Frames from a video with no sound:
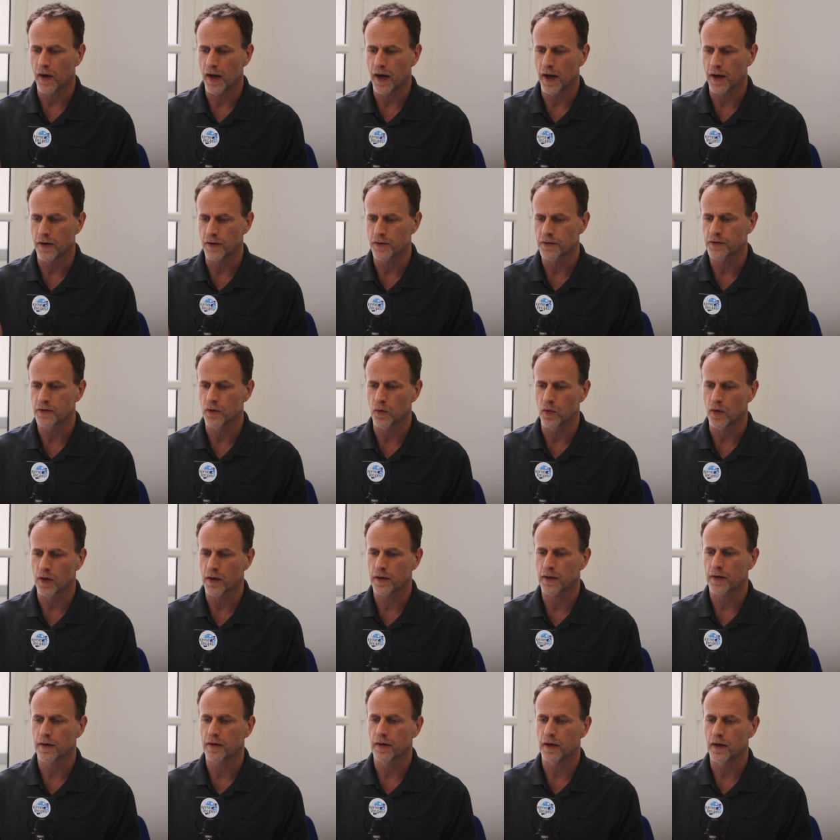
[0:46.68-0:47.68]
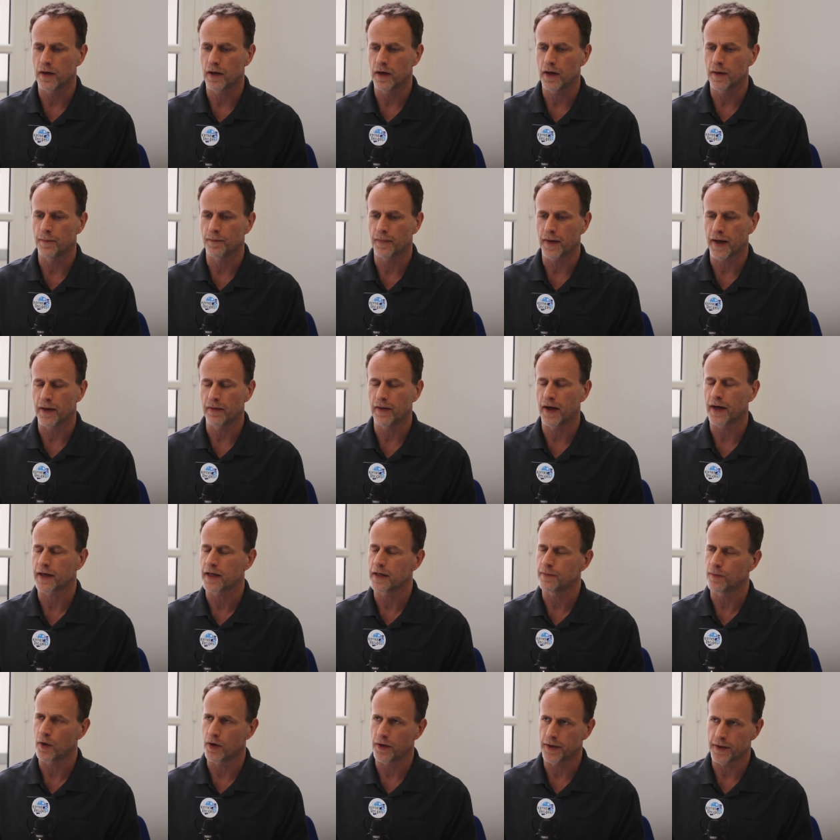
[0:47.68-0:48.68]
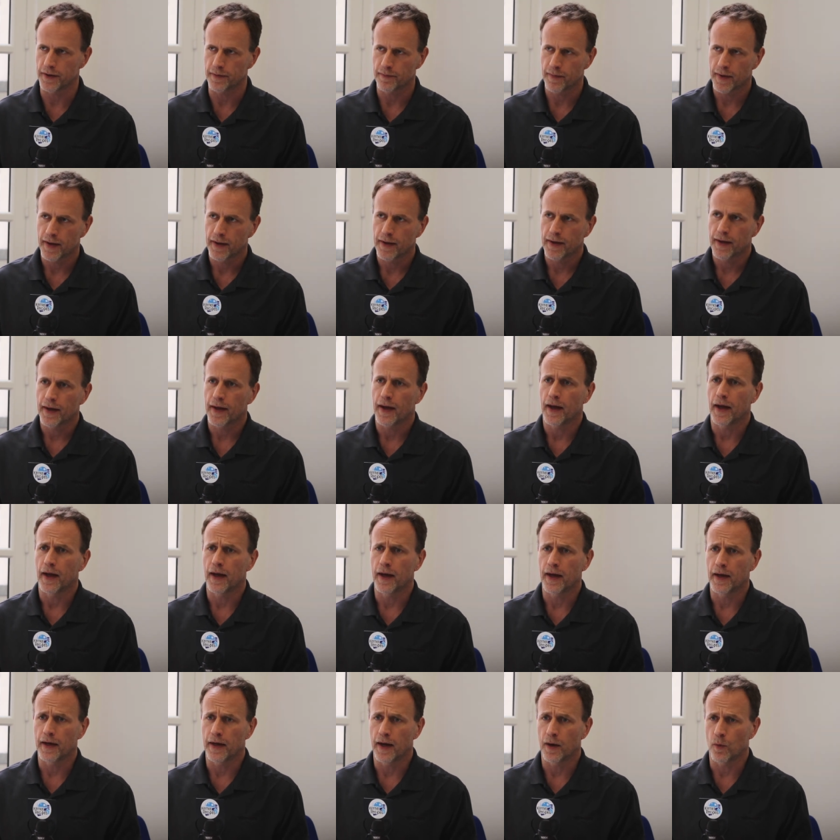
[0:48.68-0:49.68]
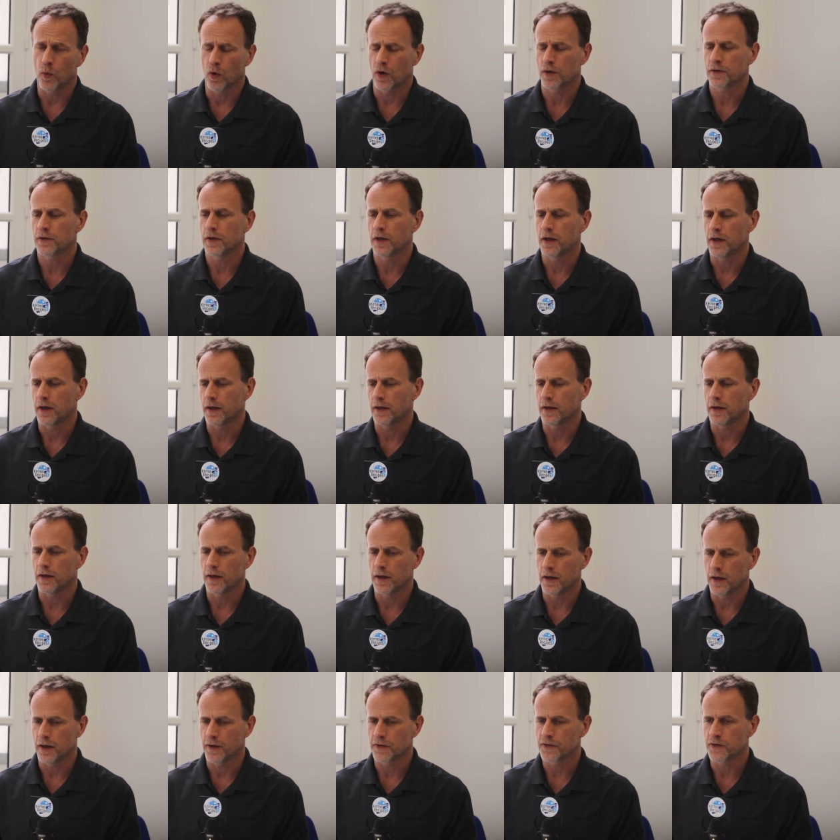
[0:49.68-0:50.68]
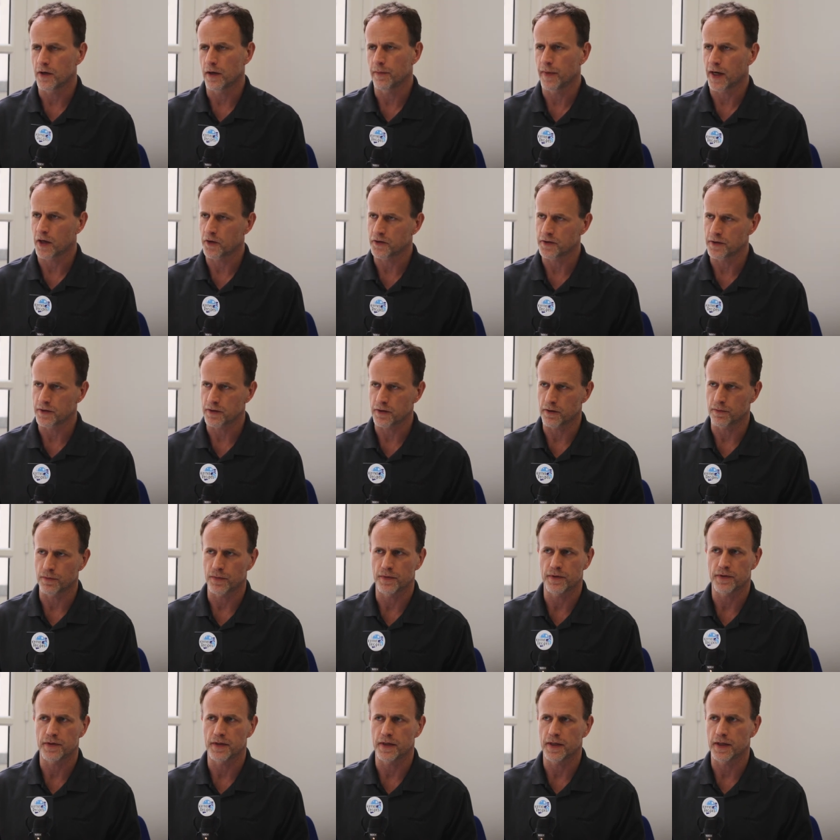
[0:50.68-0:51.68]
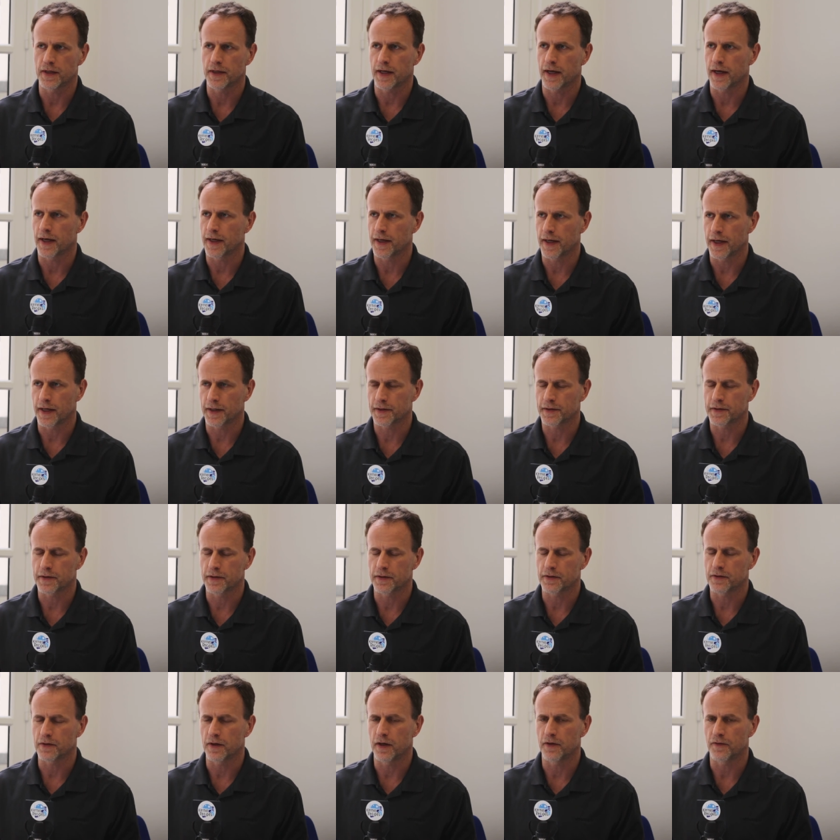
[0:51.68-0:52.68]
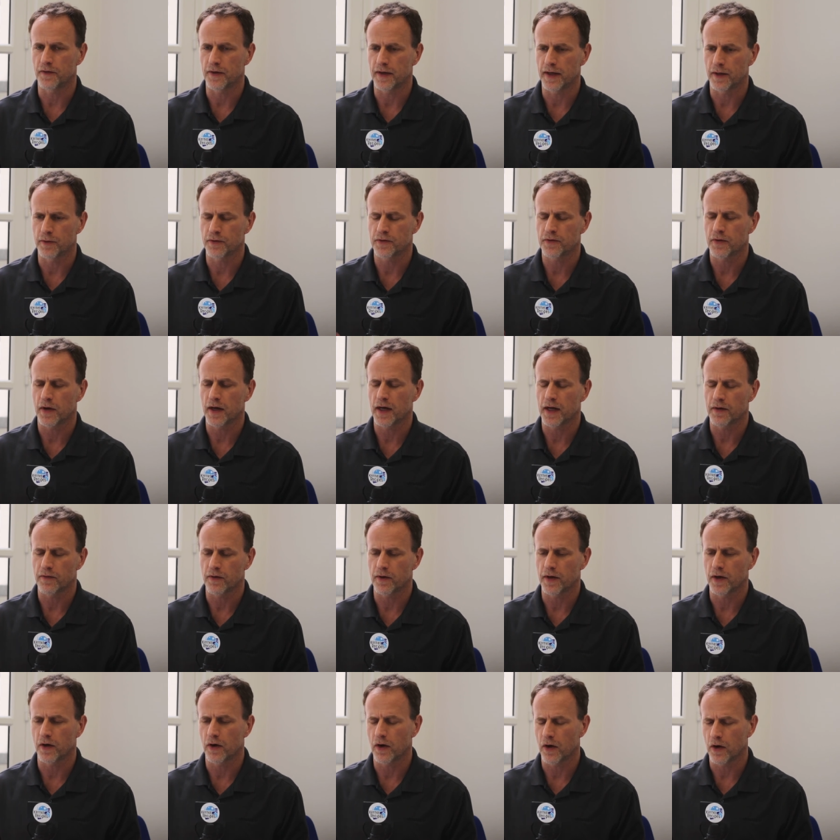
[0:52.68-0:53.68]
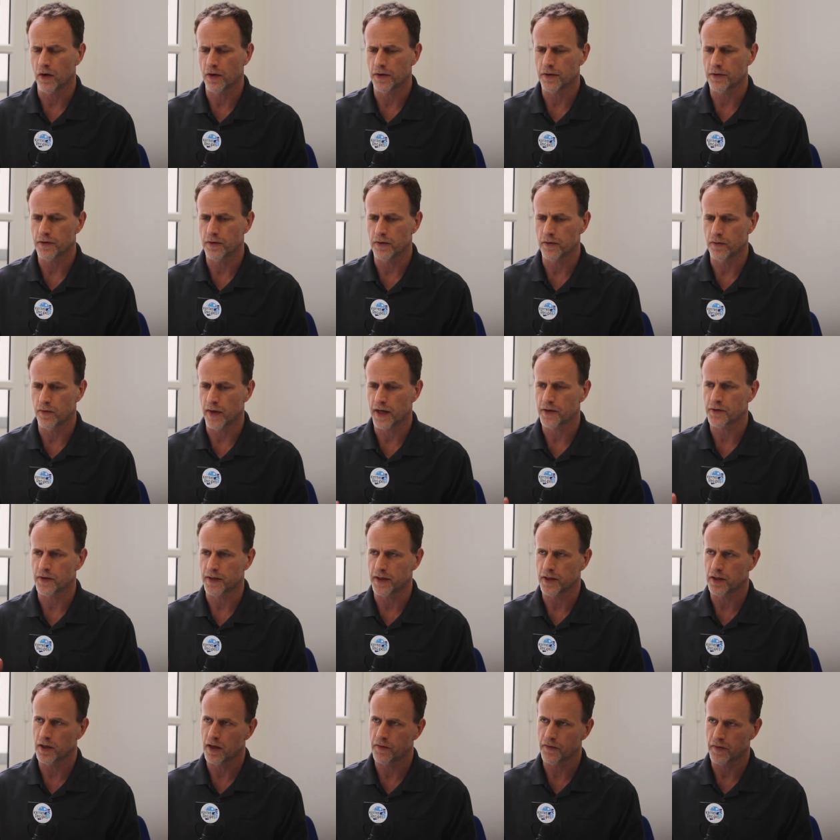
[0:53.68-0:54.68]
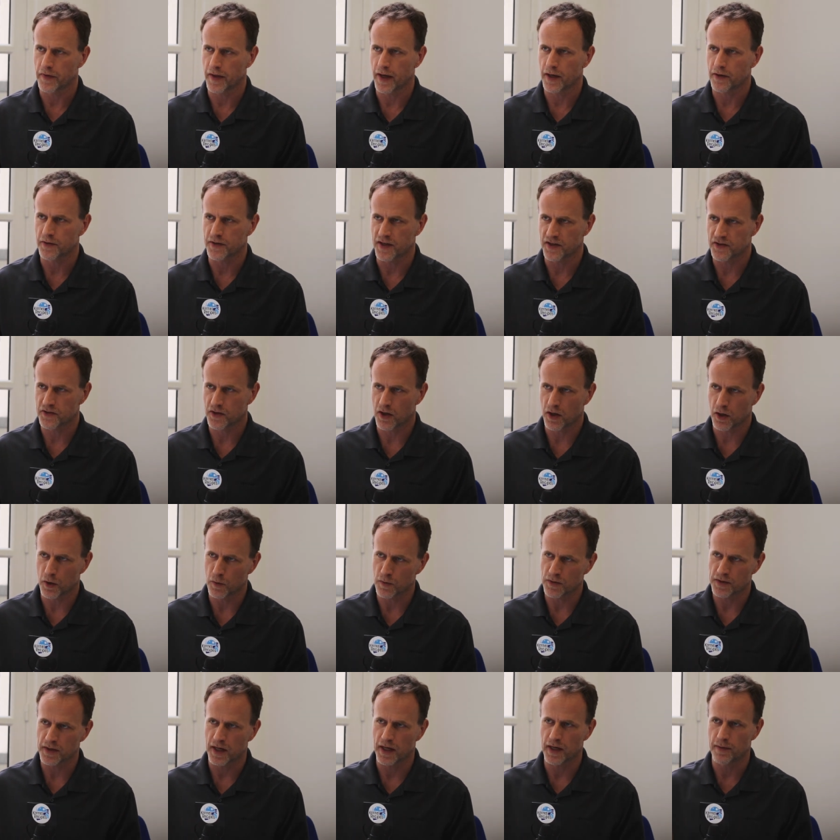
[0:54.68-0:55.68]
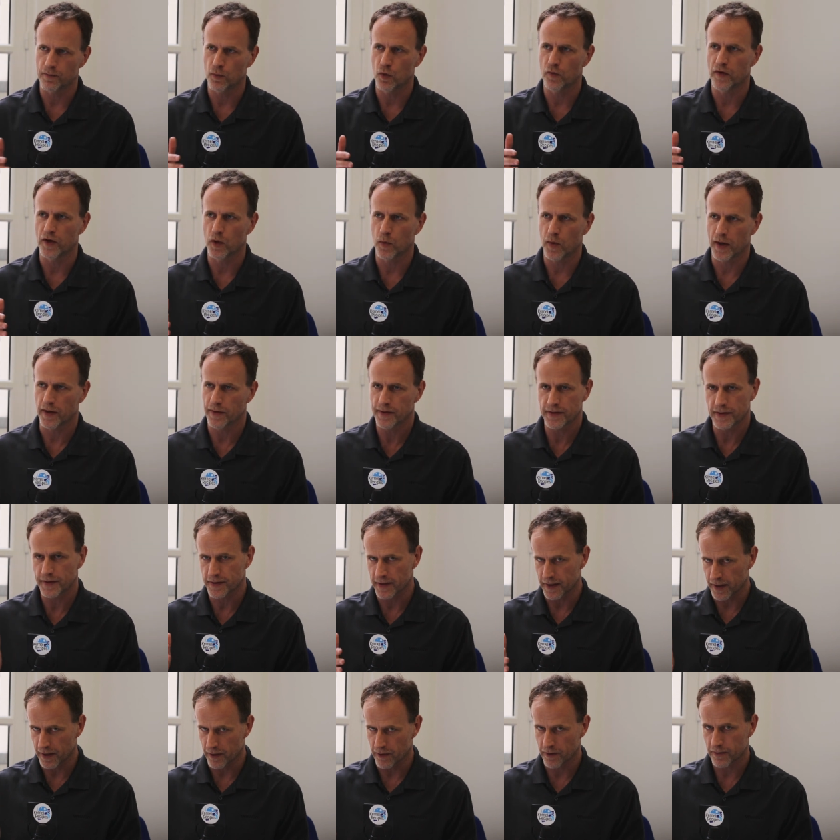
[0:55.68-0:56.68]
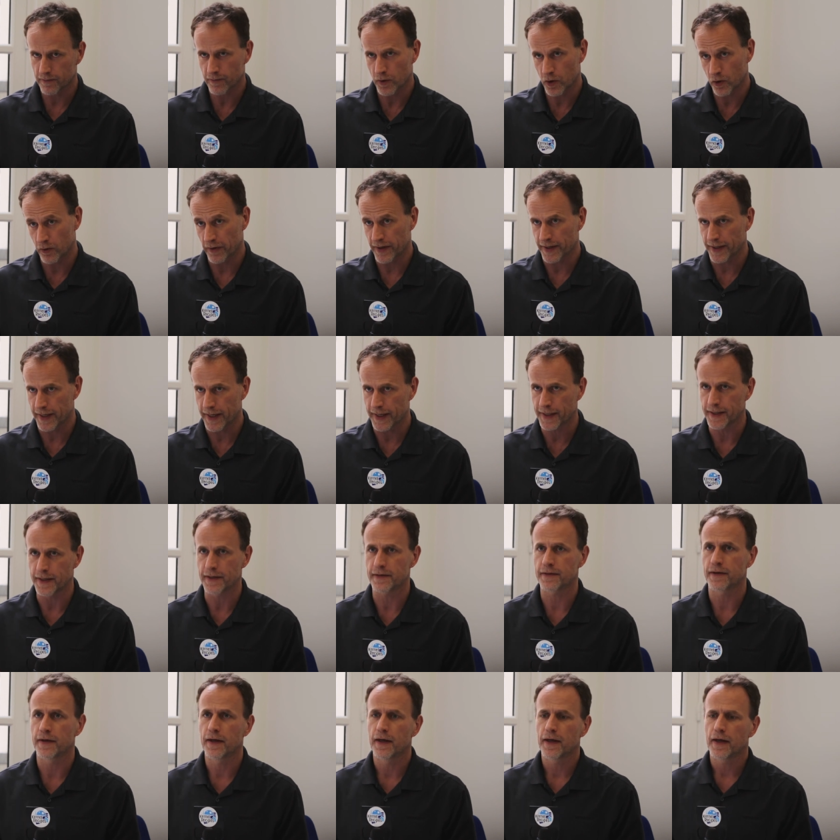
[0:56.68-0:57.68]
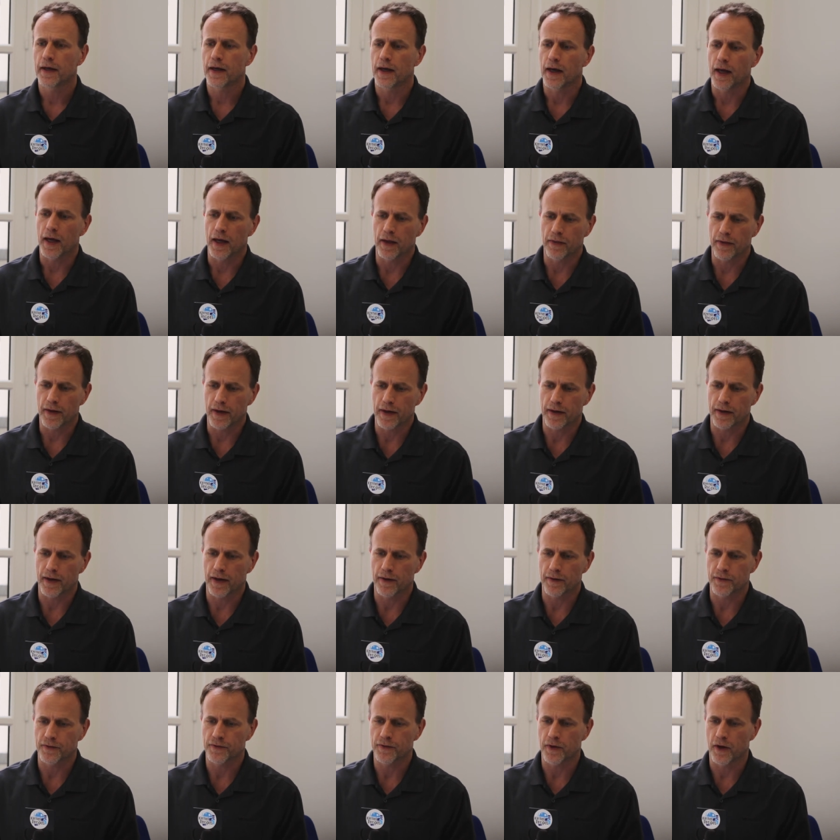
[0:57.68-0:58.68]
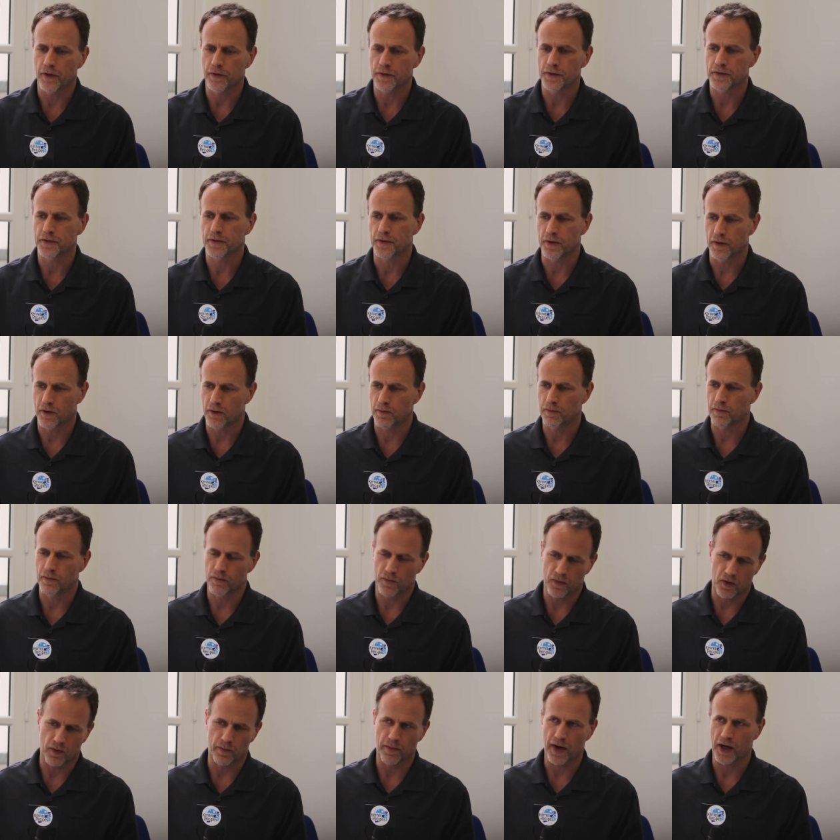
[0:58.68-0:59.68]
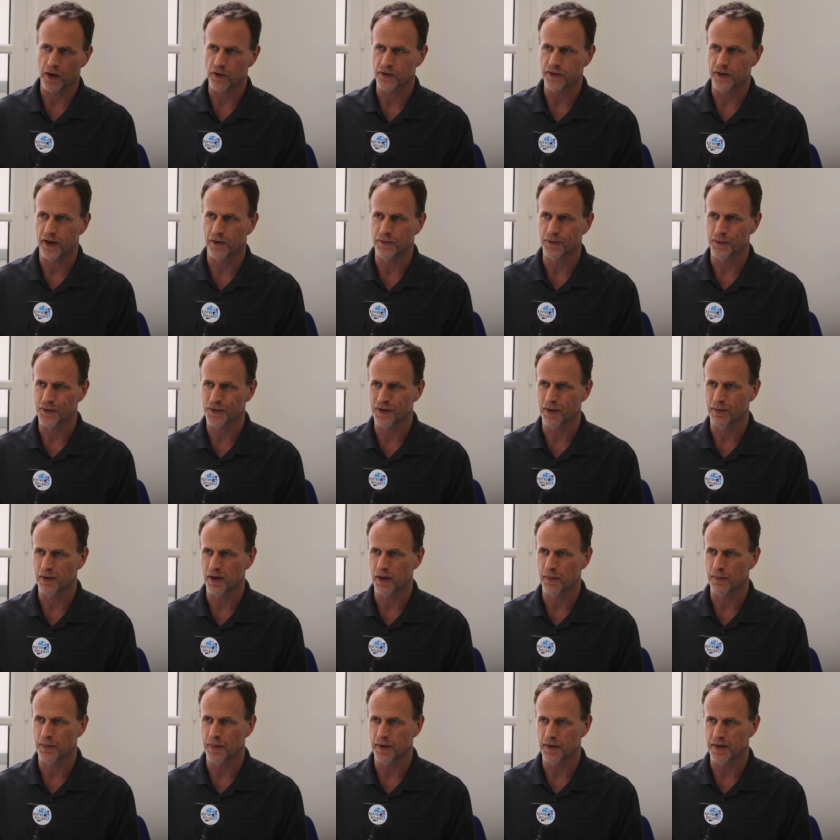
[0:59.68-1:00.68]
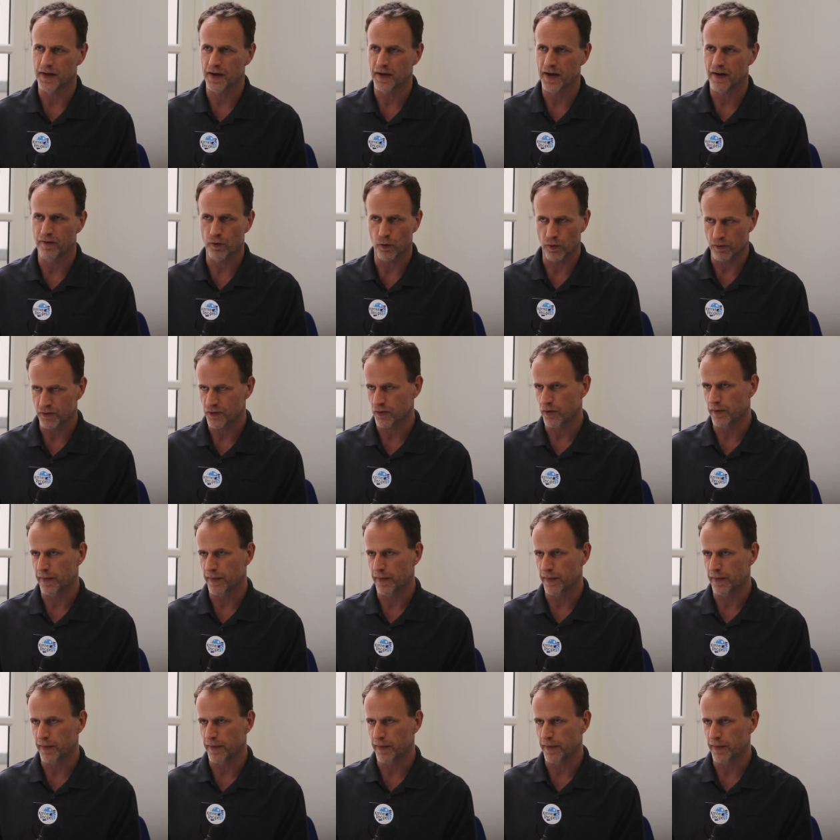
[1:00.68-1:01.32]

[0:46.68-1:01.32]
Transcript: I used to work um, at Lockheed Martin, and I worked on uh, Sun Microsystems and AIX and stuff, and I was trying very hard to actually get off of that because I saw it was kind of moving away. This is in the early '90s, and then I saw this, you know, Microsoft was coming up, and everyone was